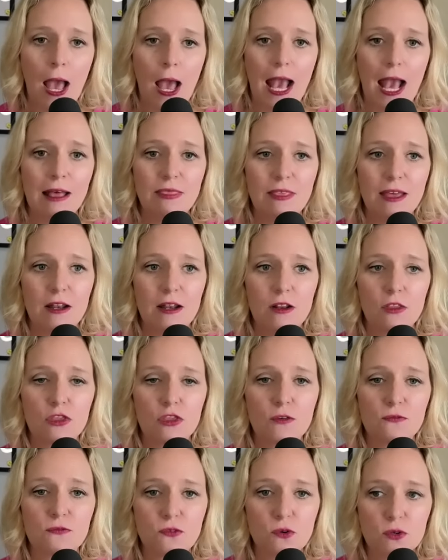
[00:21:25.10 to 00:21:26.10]
And then the
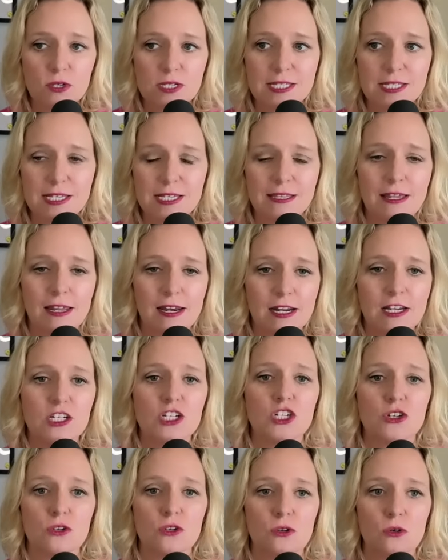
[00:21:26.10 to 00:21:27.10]
first thing that I
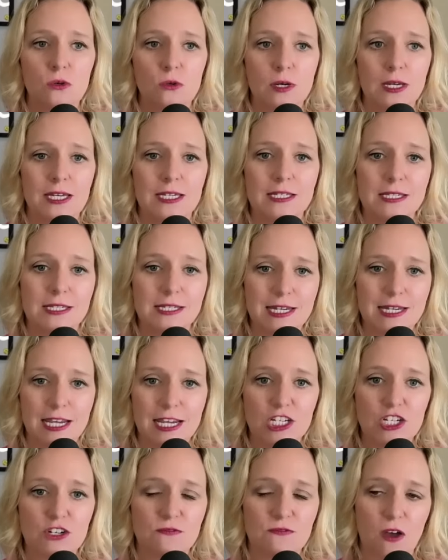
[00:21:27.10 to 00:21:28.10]
do is
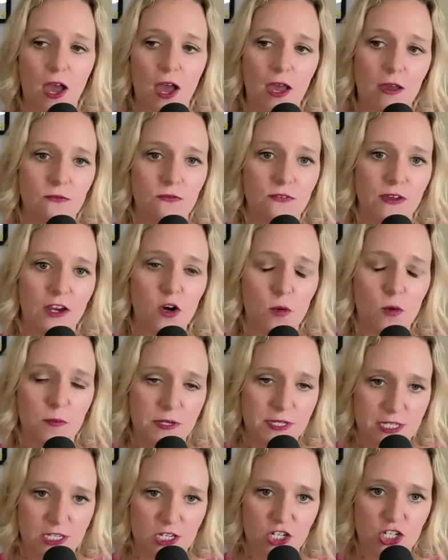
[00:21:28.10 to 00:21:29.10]
teach five-finger
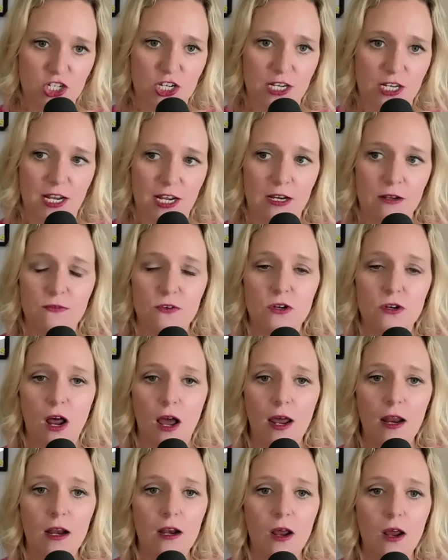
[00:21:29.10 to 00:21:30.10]
position. And if you're
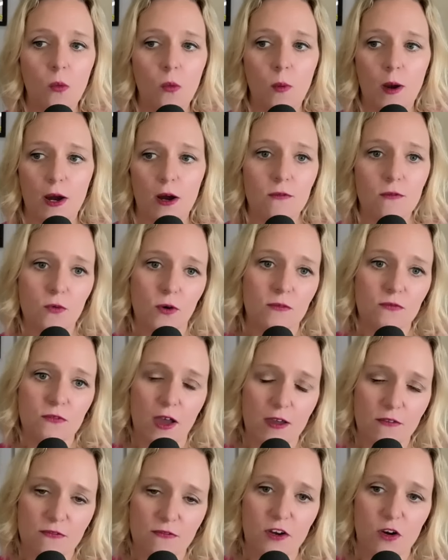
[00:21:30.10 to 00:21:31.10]
not aware of what
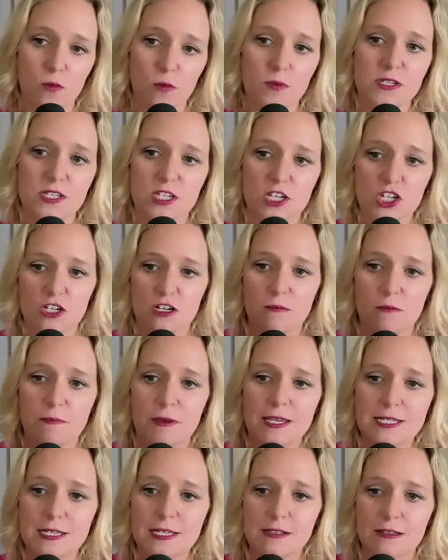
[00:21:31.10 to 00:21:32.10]
five-finger position, it
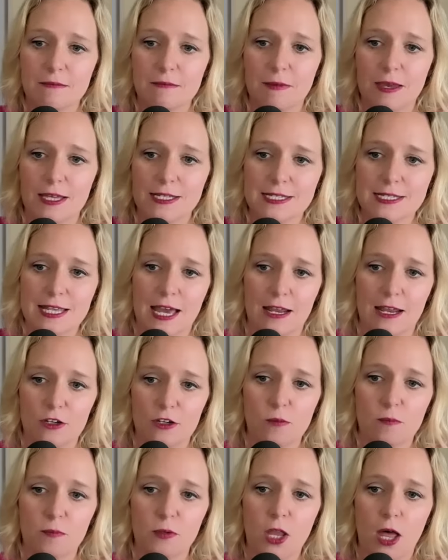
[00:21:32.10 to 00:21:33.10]
basically means that
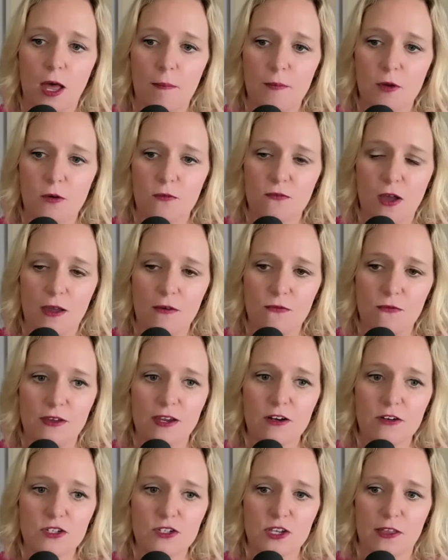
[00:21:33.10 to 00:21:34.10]
you plop your five
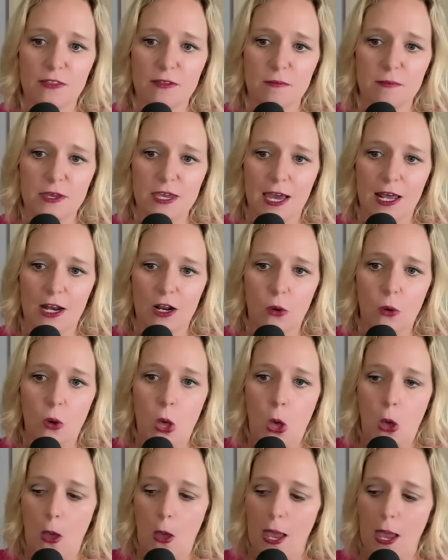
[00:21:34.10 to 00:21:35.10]
fingers on the piano
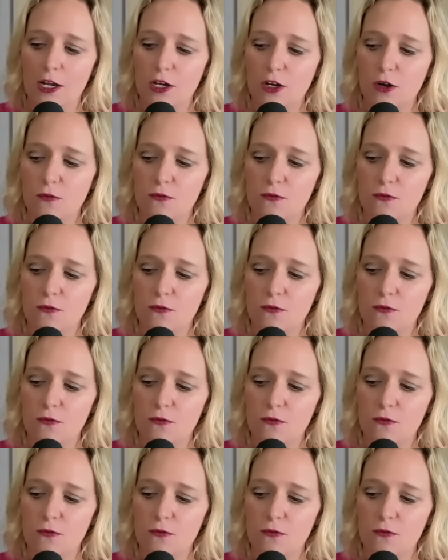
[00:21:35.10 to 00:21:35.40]
and